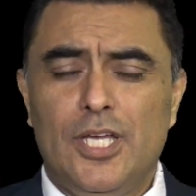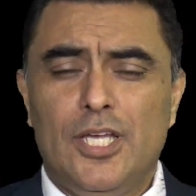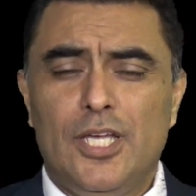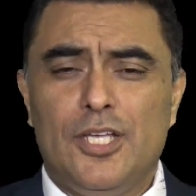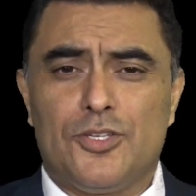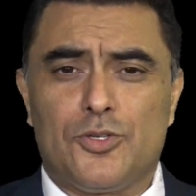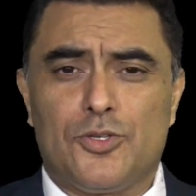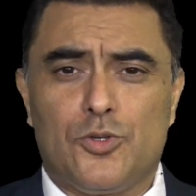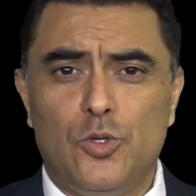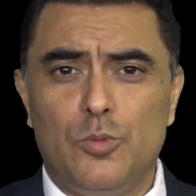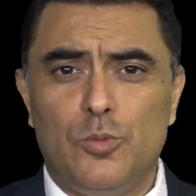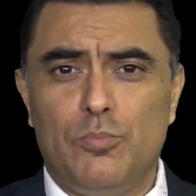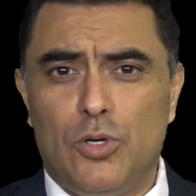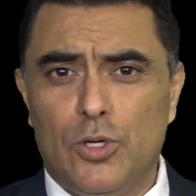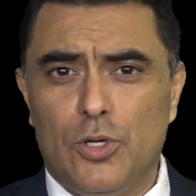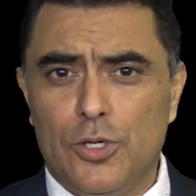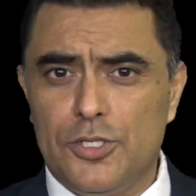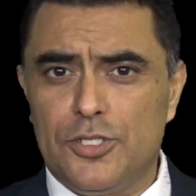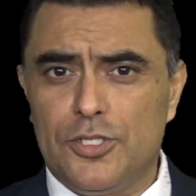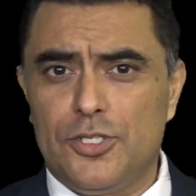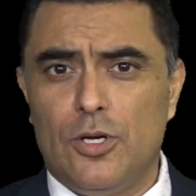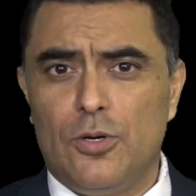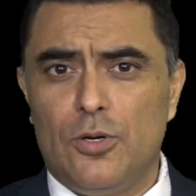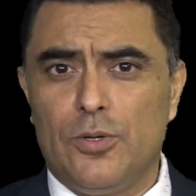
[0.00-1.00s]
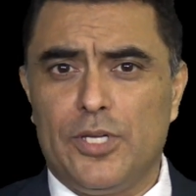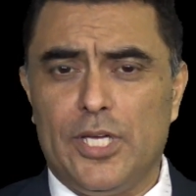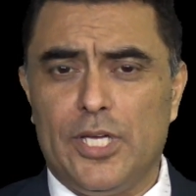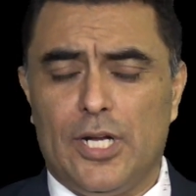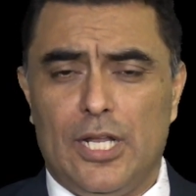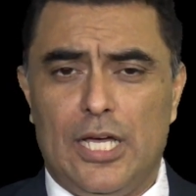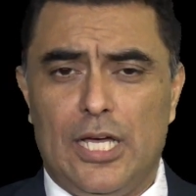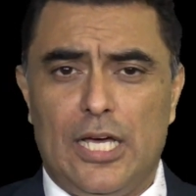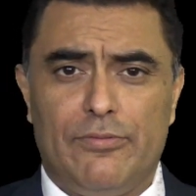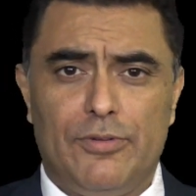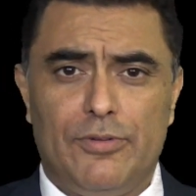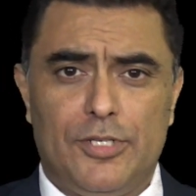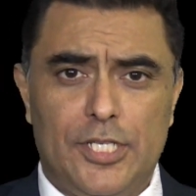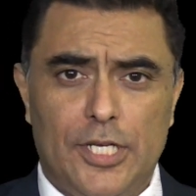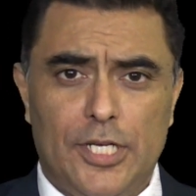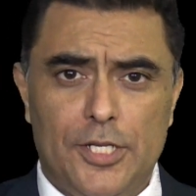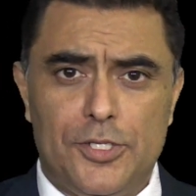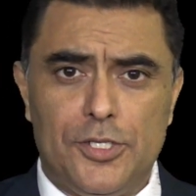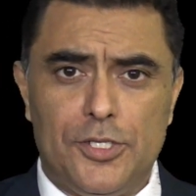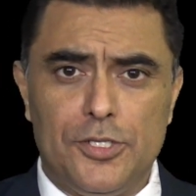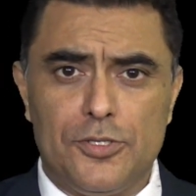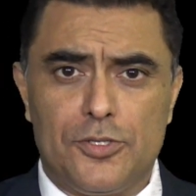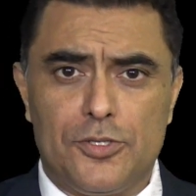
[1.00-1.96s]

School boards don't get a lot of attention.